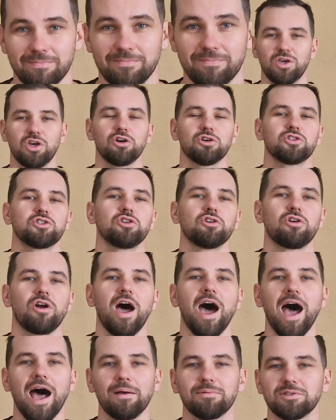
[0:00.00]
because your
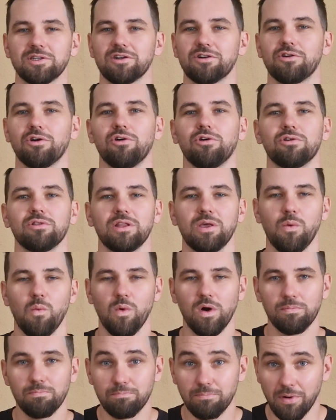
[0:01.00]
abs are only
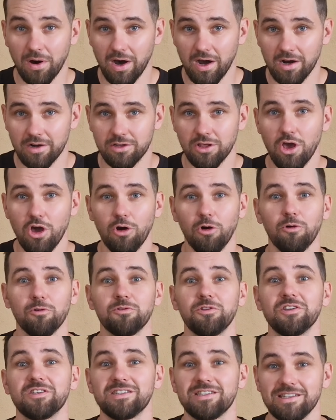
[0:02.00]
one part
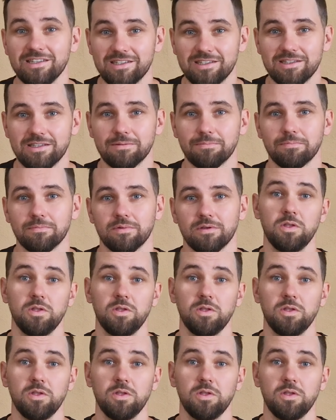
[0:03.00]
of the system.